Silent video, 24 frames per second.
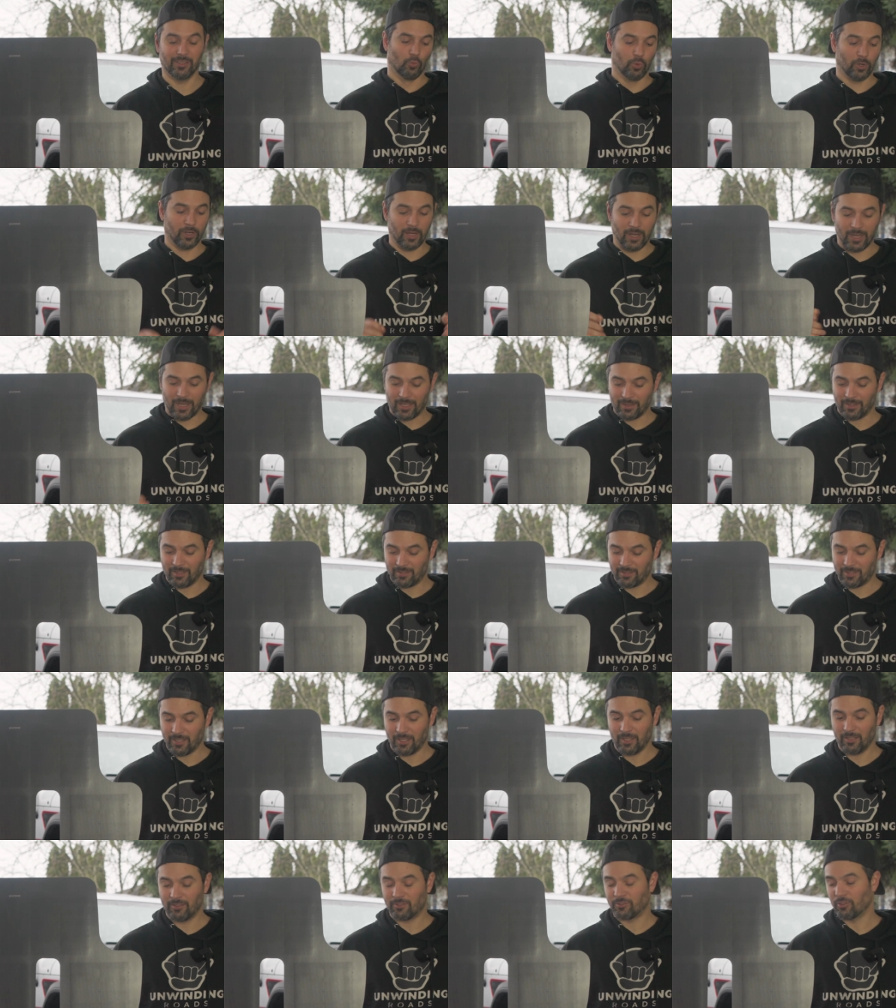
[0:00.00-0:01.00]
We're gonna get this
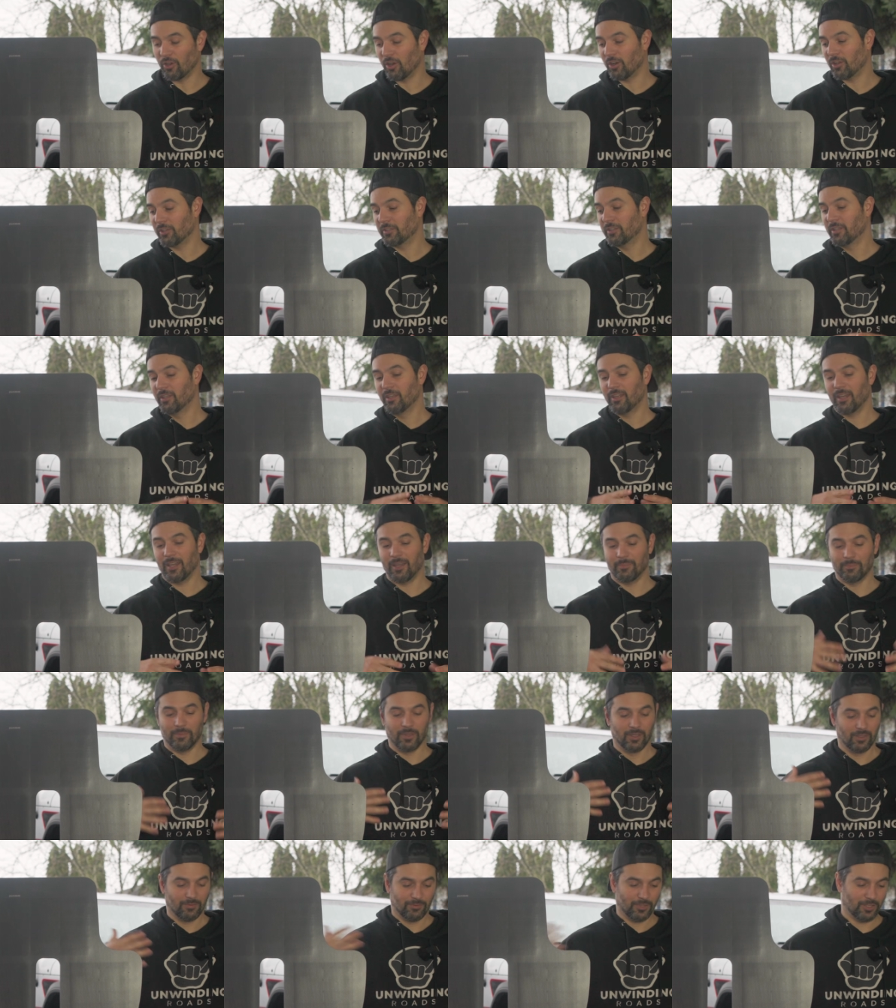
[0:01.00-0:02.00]
thing installed.
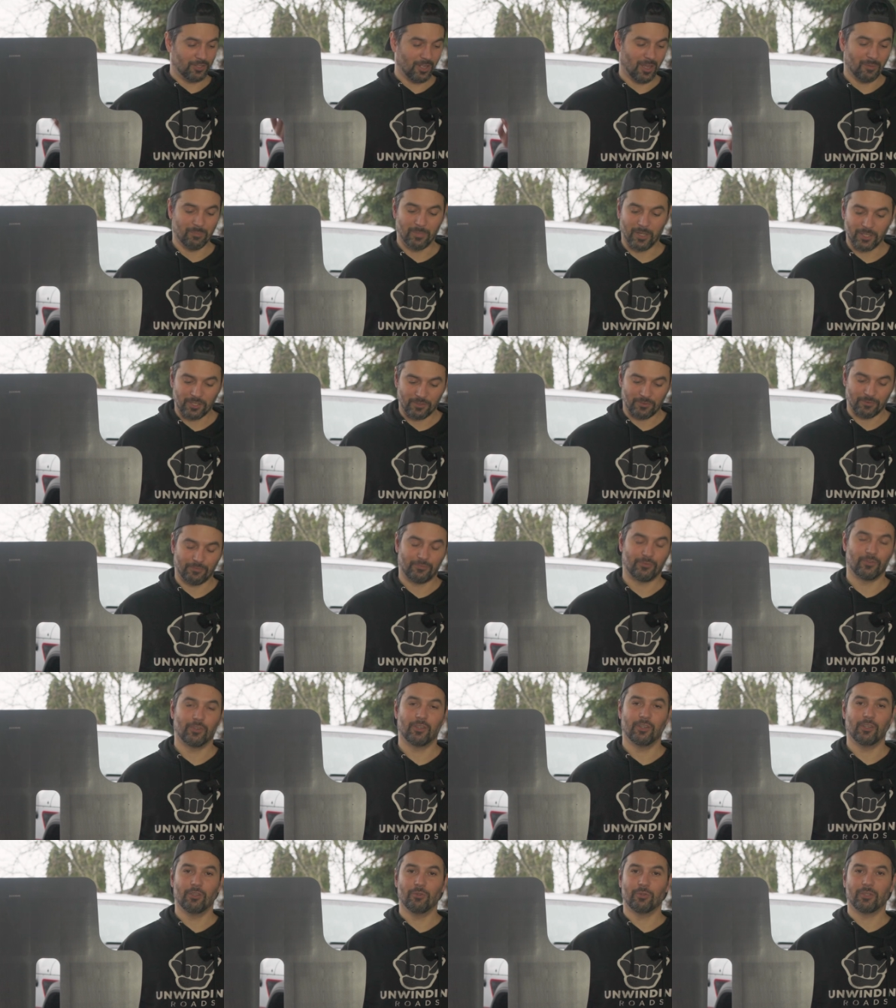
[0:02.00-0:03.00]
There's not much
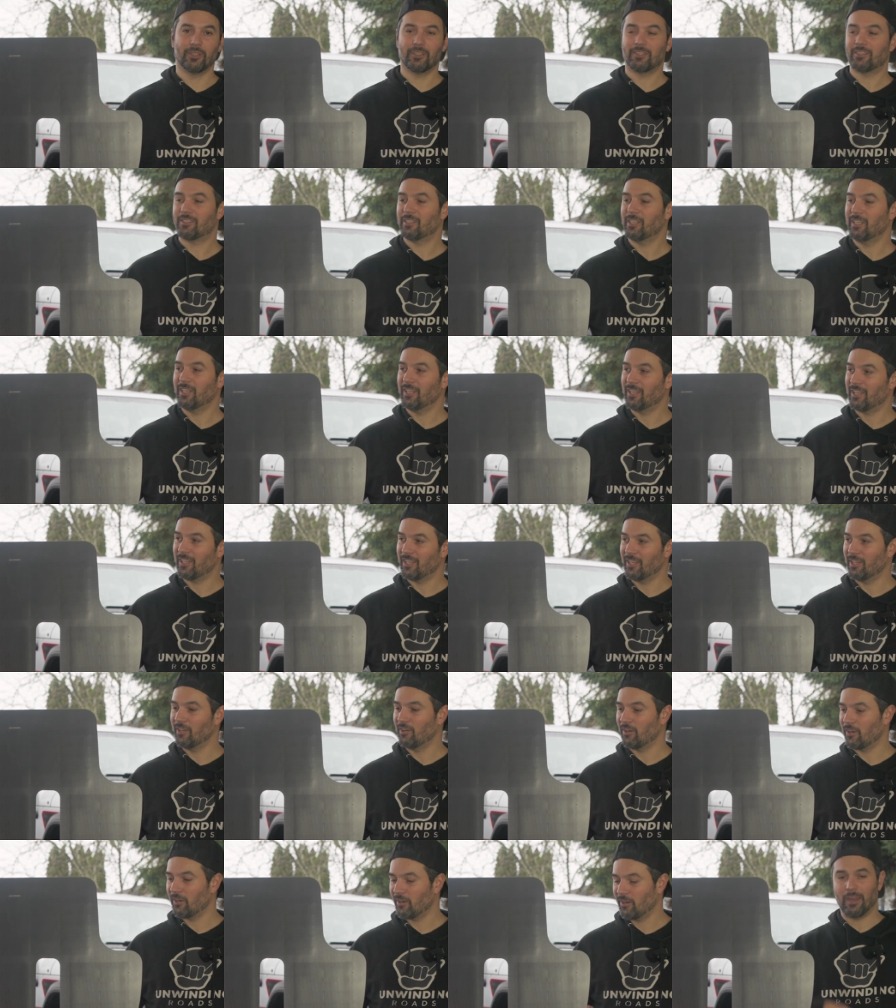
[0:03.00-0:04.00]
for you to see
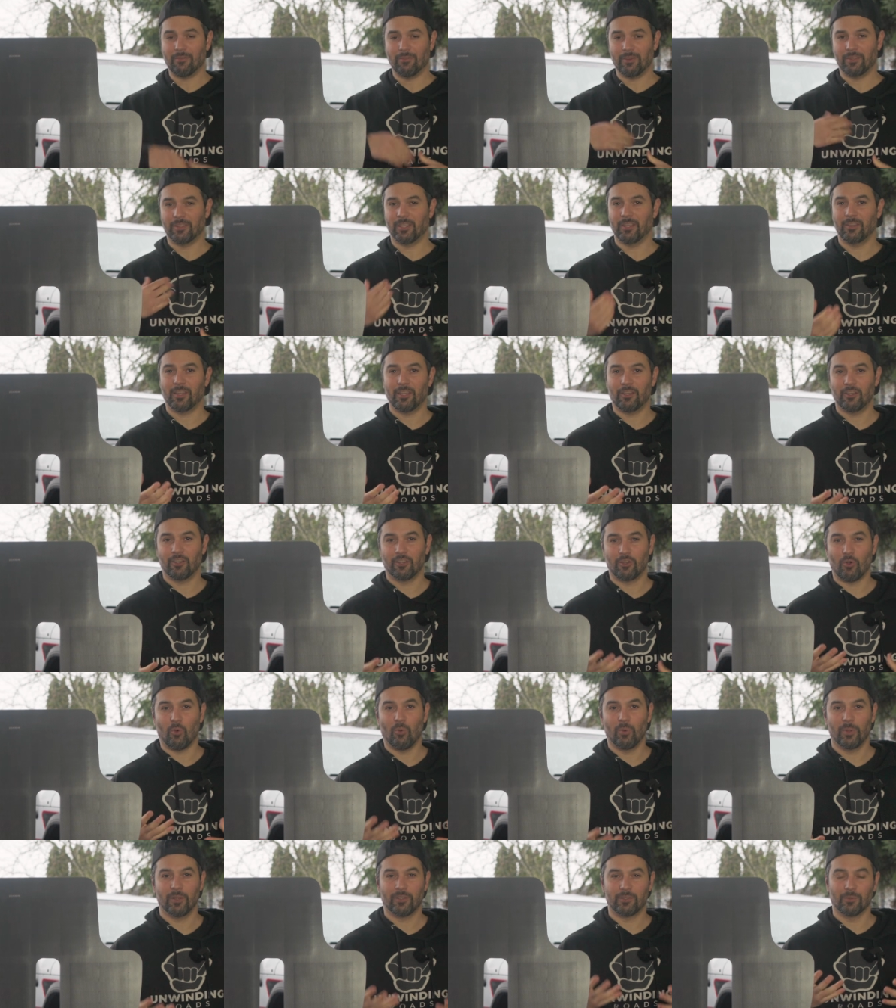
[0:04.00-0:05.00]
here. Everything that you're
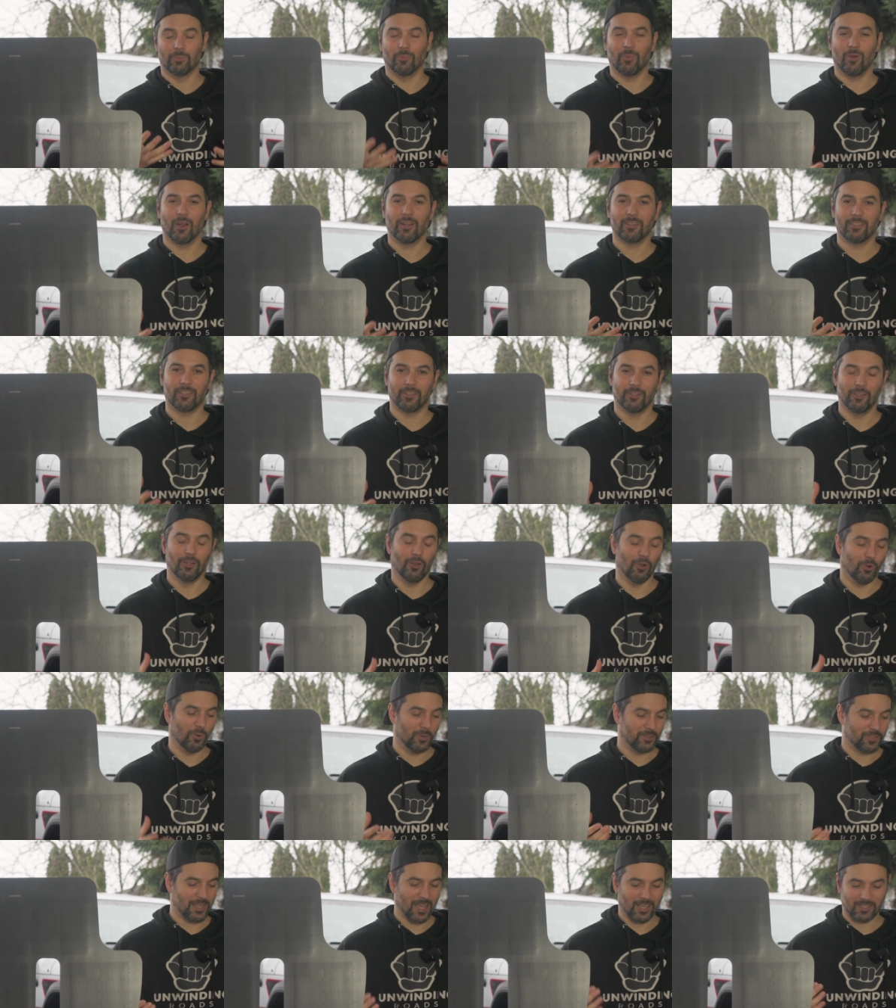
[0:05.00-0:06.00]
going to want to
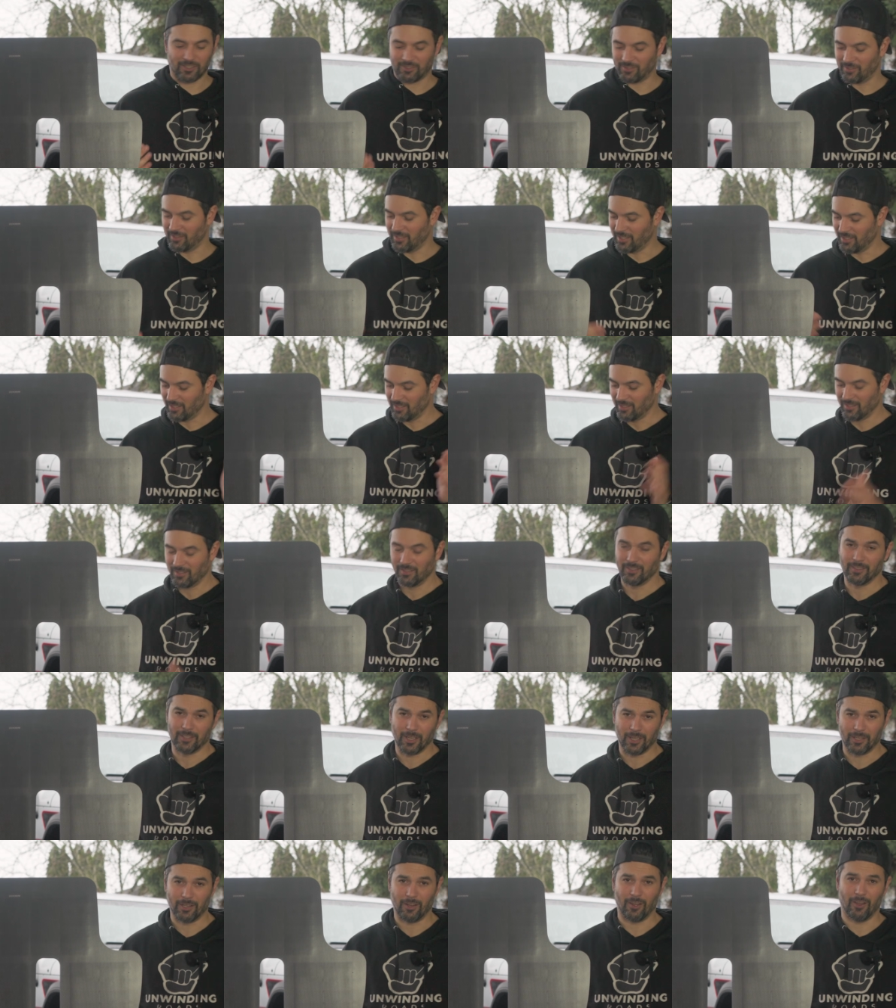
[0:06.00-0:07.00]
know is actually
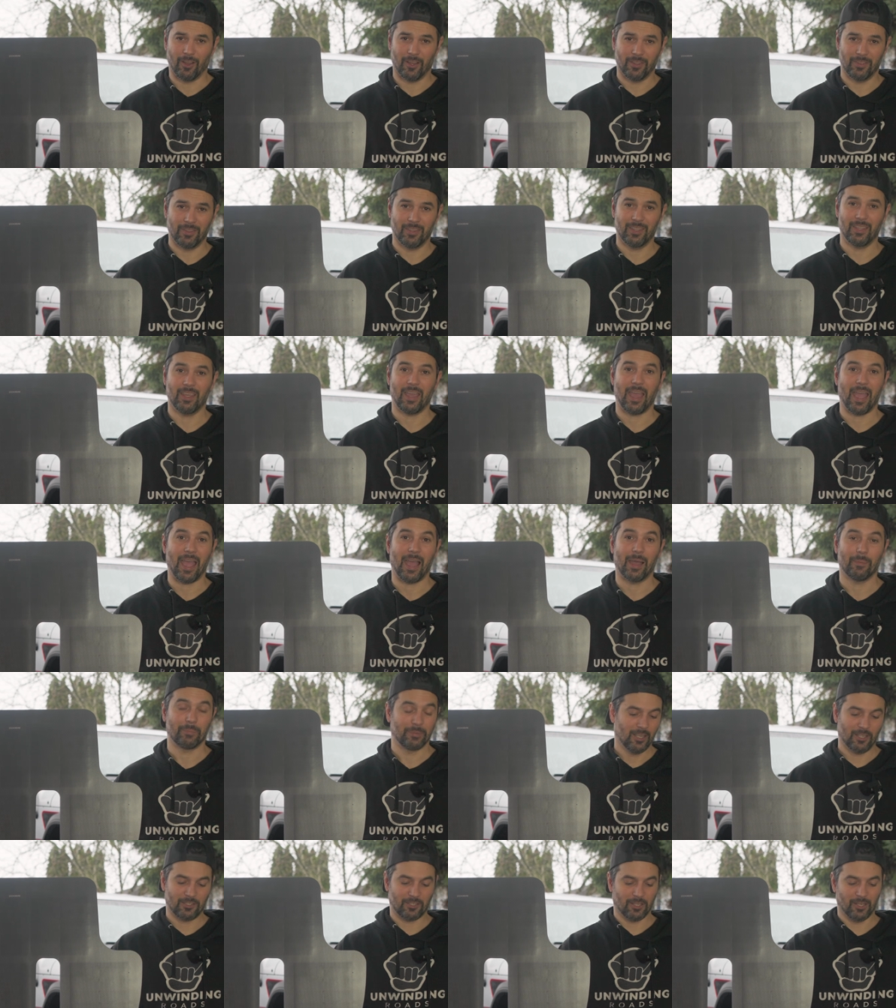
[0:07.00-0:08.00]
done on the
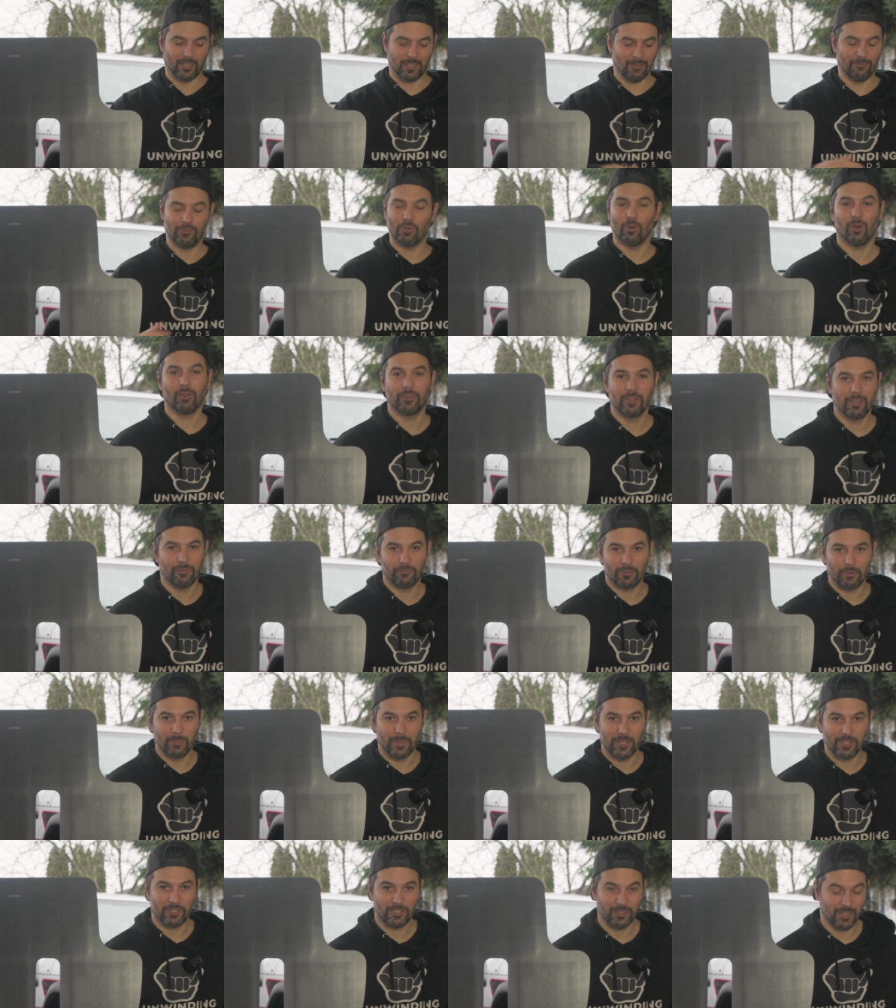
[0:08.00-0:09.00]
app. It's gonna give you all the
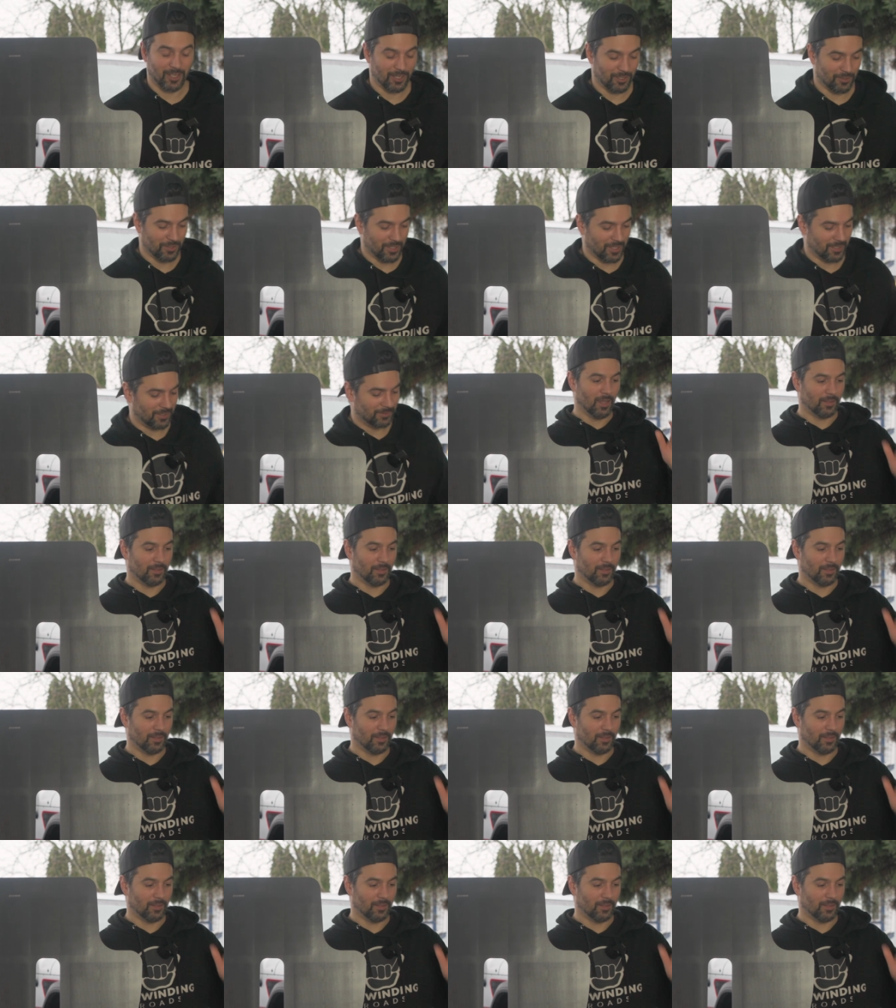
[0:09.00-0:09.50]
information that you need.